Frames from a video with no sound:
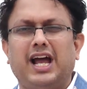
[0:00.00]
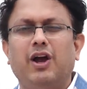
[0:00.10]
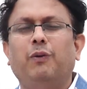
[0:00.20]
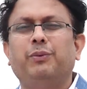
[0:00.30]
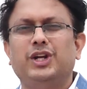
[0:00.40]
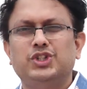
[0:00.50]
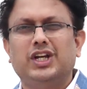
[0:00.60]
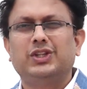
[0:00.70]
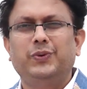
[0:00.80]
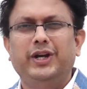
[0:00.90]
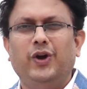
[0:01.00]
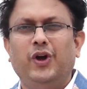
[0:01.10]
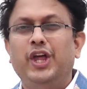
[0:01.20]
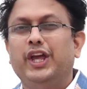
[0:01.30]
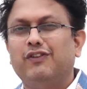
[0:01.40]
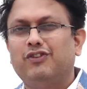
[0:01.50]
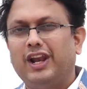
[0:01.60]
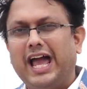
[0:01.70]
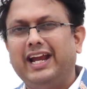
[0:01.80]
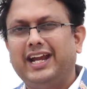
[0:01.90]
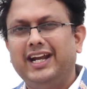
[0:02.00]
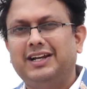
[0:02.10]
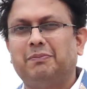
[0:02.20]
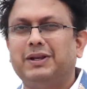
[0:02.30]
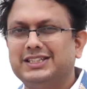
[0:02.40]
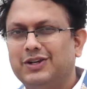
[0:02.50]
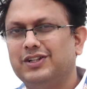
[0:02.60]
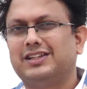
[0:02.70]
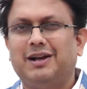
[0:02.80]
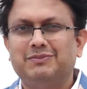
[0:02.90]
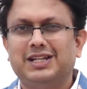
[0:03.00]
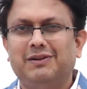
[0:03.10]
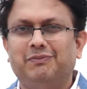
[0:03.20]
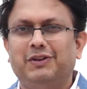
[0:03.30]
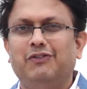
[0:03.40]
I hope you enjoy the video. If you like it, please give the thumbs up.